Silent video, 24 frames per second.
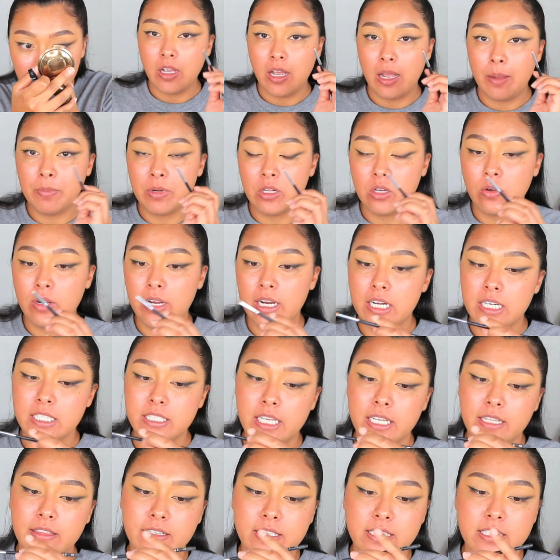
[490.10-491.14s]
I'm gonna go ahead and
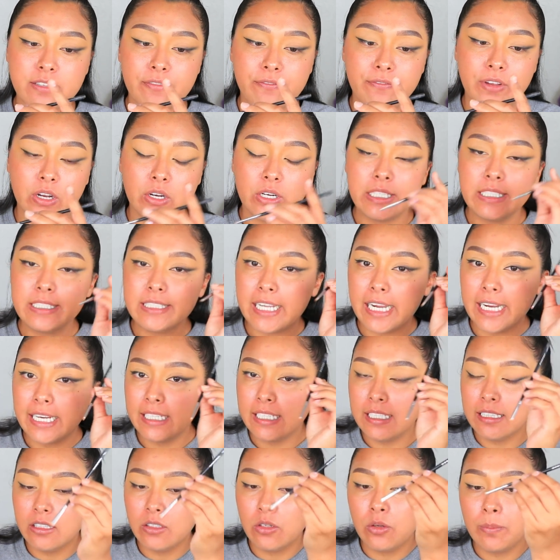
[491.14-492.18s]
take this very
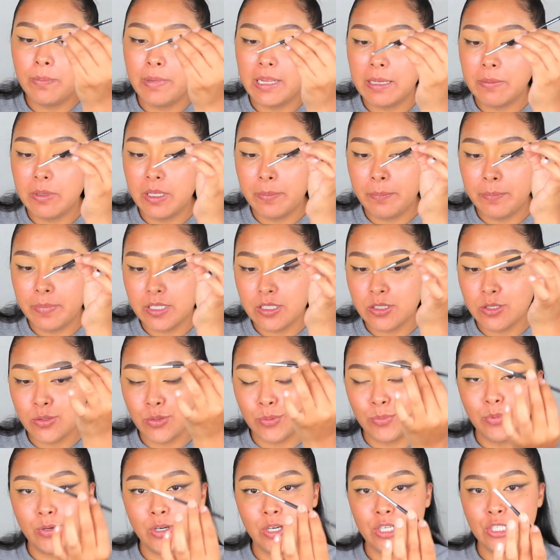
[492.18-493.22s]
tiny little baby pencil
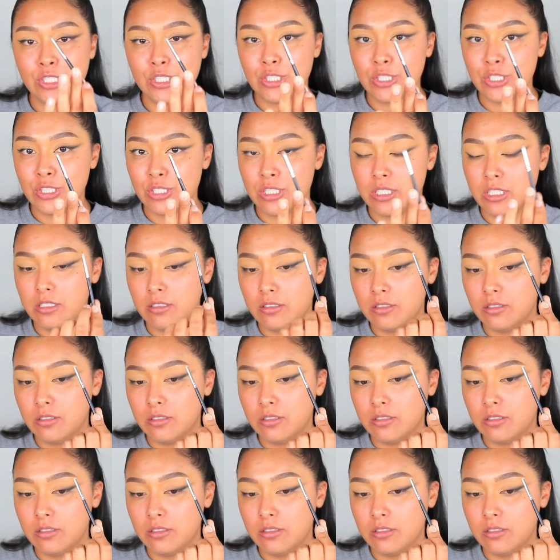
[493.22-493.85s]
brush.